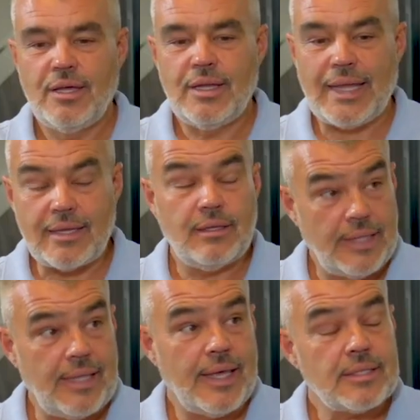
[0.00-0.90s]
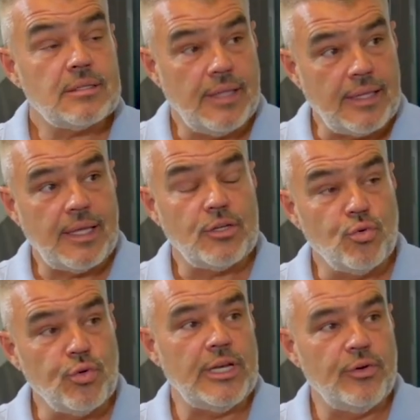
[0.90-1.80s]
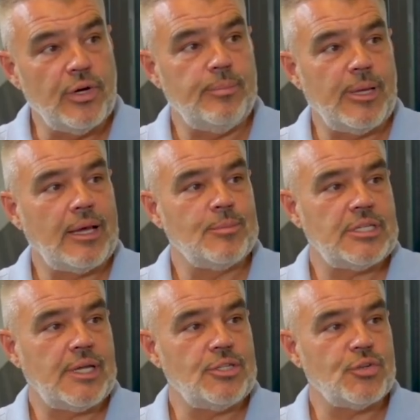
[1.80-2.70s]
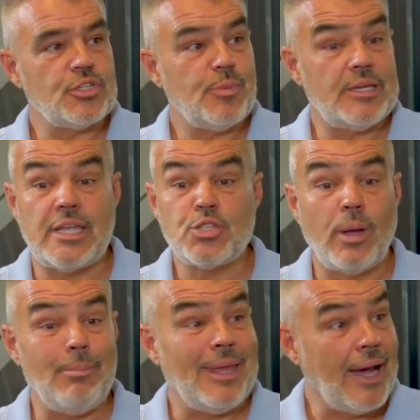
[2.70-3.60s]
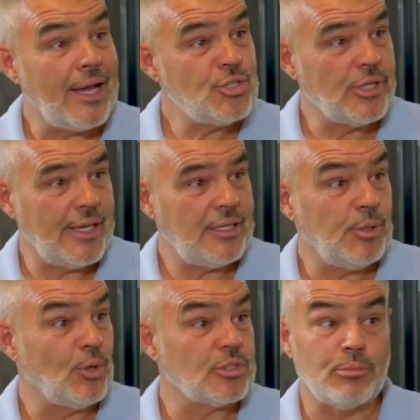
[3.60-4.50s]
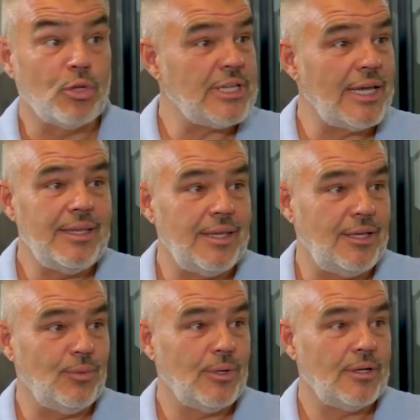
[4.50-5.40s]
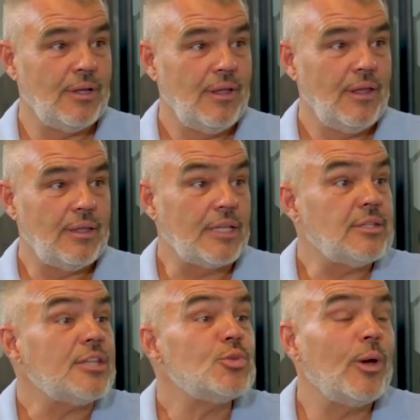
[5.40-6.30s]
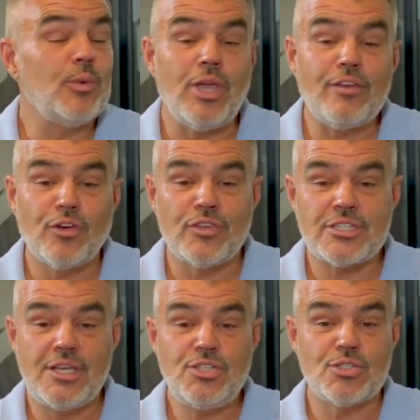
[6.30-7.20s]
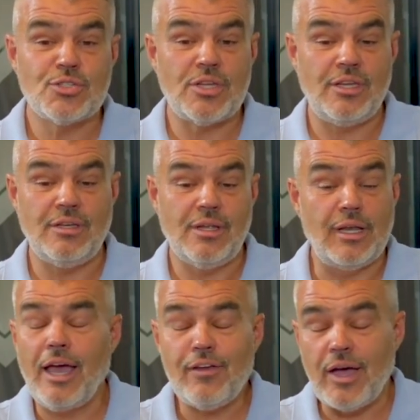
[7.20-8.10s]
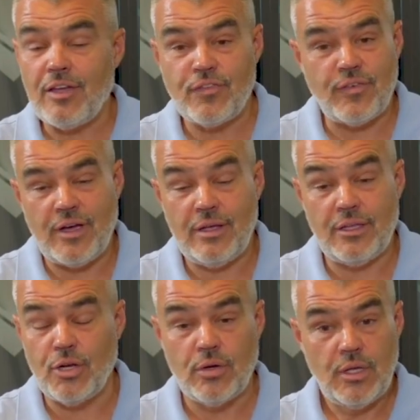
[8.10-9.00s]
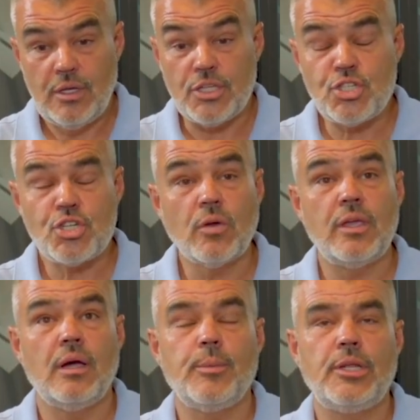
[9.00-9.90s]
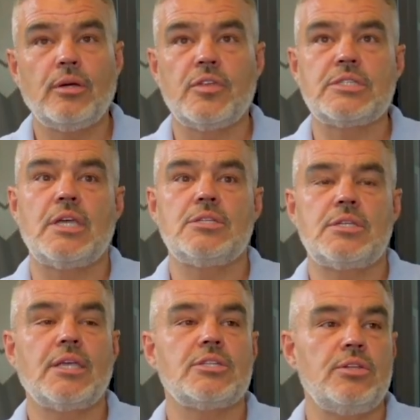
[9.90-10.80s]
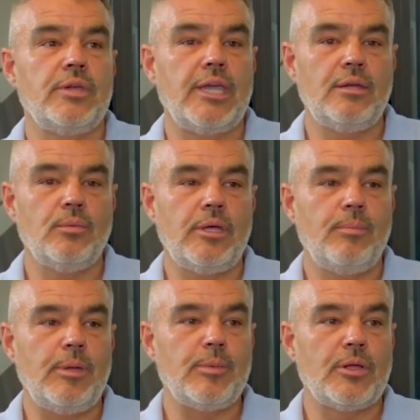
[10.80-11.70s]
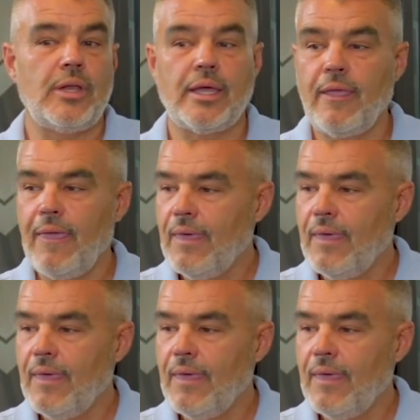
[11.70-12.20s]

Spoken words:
That really, really becomes a dangerous space. That's why men isolate, because I'm not telling anyone. That's why when you have conversations I've it's shocking how many conversations actually you get in where people go like,